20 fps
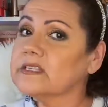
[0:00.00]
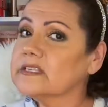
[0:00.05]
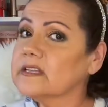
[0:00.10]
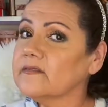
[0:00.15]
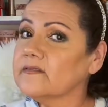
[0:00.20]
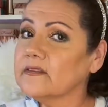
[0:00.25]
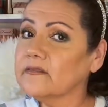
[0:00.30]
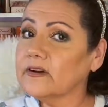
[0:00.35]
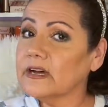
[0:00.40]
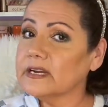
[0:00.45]

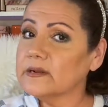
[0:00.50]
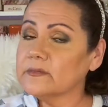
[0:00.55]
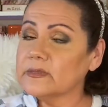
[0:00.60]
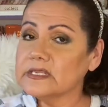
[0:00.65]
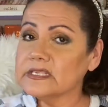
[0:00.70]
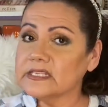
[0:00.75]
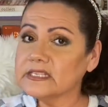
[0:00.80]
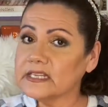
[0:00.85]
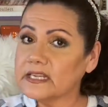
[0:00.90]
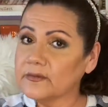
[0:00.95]
love the
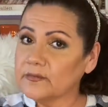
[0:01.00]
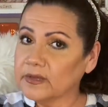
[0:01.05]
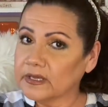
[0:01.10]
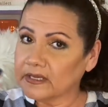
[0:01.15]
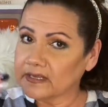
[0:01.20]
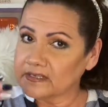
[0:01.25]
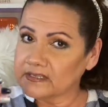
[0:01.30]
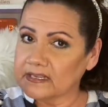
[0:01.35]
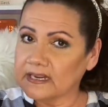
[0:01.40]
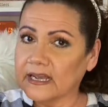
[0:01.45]
vitamin C
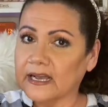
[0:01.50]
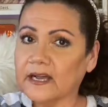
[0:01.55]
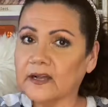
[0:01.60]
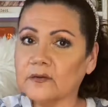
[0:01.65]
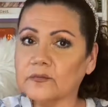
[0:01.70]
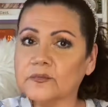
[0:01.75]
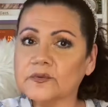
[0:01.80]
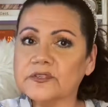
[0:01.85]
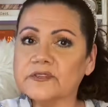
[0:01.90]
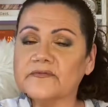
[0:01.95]
because it
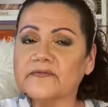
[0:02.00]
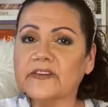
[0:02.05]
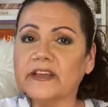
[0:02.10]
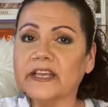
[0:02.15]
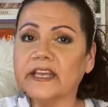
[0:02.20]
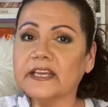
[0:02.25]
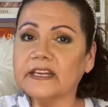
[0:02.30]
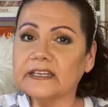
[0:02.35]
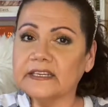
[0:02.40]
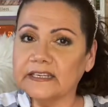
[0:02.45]
helps
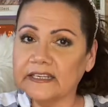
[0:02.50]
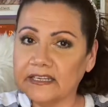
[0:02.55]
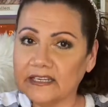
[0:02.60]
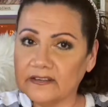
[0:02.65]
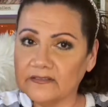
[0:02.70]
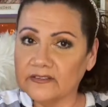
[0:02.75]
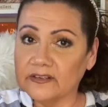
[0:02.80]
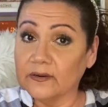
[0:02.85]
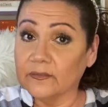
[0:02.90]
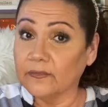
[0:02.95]
fade and
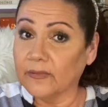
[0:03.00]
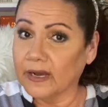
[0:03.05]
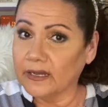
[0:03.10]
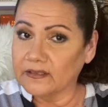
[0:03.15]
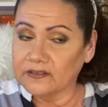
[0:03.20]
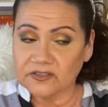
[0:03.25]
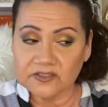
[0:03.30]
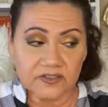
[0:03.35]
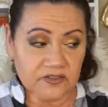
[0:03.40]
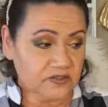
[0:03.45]
even and
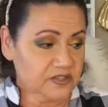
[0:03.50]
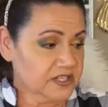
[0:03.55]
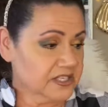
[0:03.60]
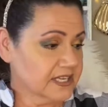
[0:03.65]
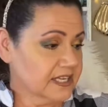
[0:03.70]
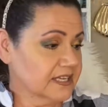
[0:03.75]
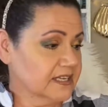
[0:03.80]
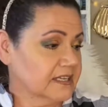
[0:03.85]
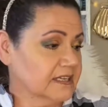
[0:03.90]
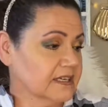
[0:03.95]
balance your
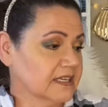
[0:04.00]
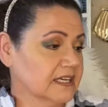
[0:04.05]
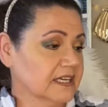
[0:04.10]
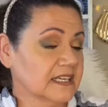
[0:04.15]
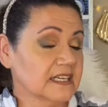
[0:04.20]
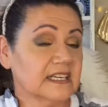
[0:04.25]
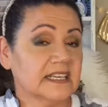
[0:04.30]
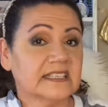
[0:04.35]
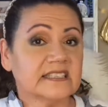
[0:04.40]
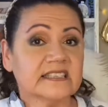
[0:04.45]
skin.
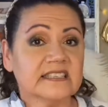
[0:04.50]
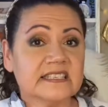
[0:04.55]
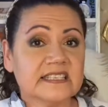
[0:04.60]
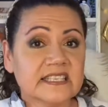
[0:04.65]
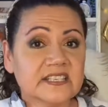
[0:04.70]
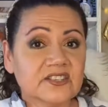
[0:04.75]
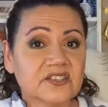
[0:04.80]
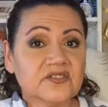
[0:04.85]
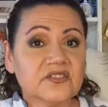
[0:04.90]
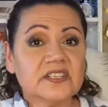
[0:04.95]
It's
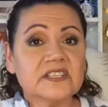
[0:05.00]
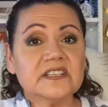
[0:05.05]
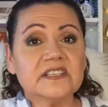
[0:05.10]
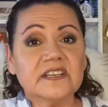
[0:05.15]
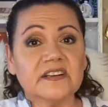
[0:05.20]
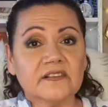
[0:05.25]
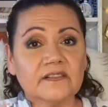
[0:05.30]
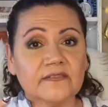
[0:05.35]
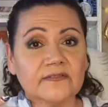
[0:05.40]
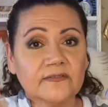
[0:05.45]
citrus,
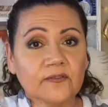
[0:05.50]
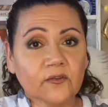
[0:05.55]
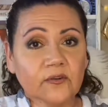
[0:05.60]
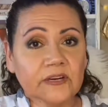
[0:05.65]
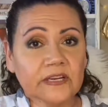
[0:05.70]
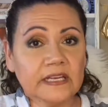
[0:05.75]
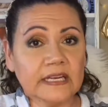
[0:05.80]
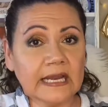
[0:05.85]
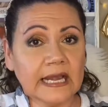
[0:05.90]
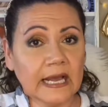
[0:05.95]
therefore
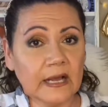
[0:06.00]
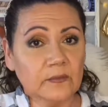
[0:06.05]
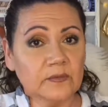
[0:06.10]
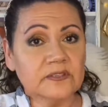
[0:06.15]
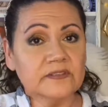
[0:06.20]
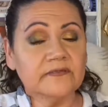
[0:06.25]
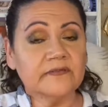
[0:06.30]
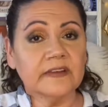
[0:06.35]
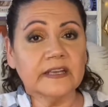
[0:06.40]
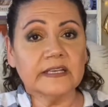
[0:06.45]
it
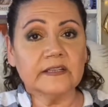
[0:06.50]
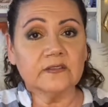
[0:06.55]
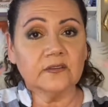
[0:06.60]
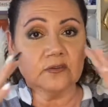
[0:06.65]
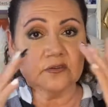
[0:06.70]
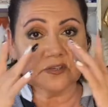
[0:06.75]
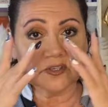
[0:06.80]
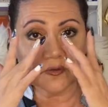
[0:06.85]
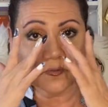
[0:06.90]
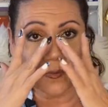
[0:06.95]
helps fade
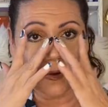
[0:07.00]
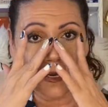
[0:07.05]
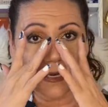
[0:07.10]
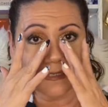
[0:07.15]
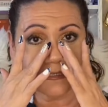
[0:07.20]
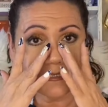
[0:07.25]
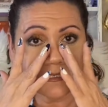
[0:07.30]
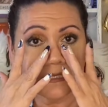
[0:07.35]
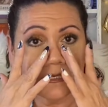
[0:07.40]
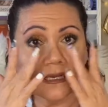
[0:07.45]
those
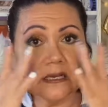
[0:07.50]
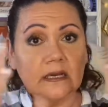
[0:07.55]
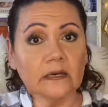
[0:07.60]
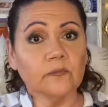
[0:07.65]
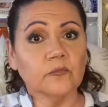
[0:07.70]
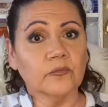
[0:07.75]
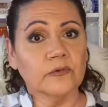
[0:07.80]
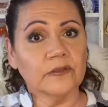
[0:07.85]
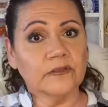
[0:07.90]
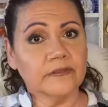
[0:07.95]
spots that
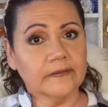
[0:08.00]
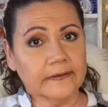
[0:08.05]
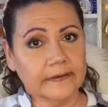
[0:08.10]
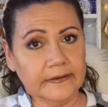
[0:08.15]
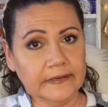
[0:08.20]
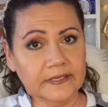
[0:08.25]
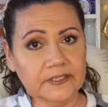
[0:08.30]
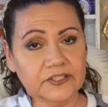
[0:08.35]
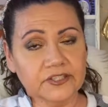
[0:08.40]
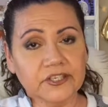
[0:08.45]
come with
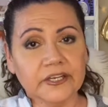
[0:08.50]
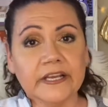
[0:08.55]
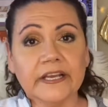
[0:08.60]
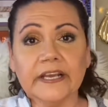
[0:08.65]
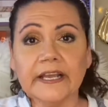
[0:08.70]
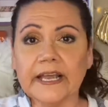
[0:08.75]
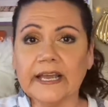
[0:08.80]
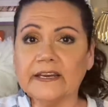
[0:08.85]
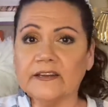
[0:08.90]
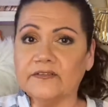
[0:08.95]
age.
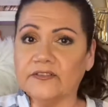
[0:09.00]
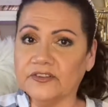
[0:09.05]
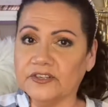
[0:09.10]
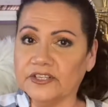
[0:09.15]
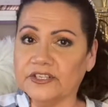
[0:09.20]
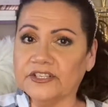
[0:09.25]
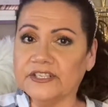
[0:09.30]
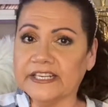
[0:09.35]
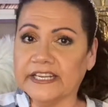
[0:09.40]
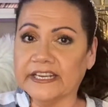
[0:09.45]
And if you
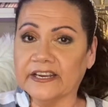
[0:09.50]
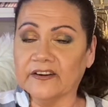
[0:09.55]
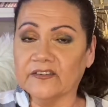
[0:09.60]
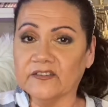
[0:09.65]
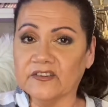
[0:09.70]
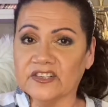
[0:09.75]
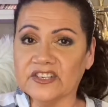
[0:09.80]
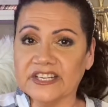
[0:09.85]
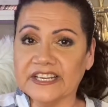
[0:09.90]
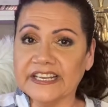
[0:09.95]
didn't take care of
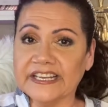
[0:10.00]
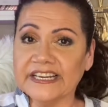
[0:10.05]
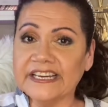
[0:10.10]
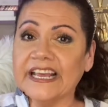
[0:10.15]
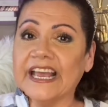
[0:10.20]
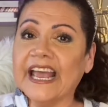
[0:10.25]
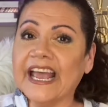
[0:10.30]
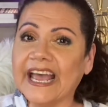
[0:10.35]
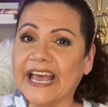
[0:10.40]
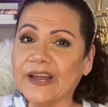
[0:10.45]
your skin,
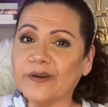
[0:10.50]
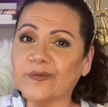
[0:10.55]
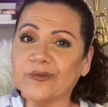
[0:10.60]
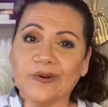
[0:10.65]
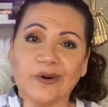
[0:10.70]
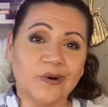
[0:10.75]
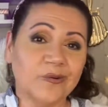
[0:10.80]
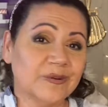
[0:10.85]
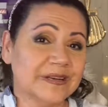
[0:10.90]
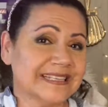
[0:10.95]
and we're
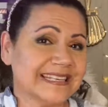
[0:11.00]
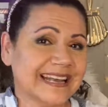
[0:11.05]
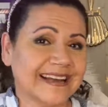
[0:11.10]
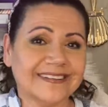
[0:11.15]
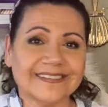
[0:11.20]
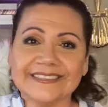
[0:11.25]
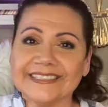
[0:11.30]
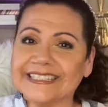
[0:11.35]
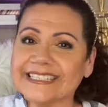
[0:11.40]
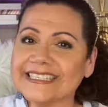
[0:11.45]
always
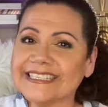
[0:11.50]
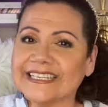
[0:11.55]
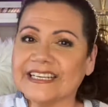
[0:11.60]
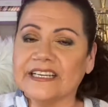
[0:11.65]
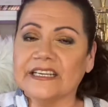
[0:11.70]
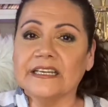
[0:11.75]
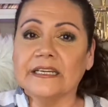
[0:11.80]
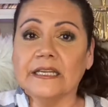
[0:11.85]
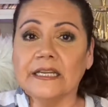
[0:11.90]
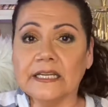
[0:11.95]
out in the sun